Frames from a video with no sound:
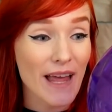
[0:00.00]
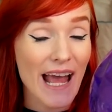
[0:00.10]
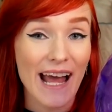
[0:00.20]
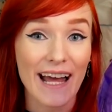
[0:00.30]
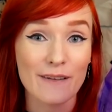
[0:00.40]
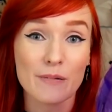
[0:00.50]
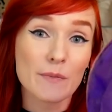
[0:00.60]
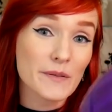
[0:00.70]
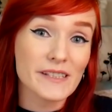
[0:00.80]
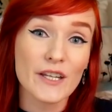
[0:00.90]
and
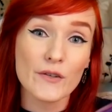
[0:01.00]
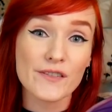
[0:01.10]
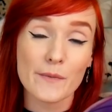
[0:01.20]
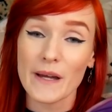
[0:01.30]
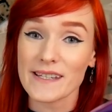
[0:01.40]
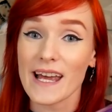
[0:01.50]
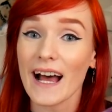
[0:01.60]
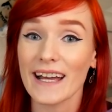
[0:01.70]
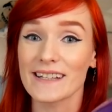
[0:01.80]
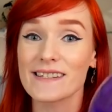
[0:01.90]
people say use them as
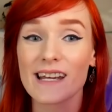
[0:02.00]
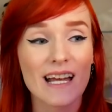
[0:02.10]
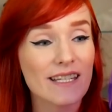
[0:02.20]
hides.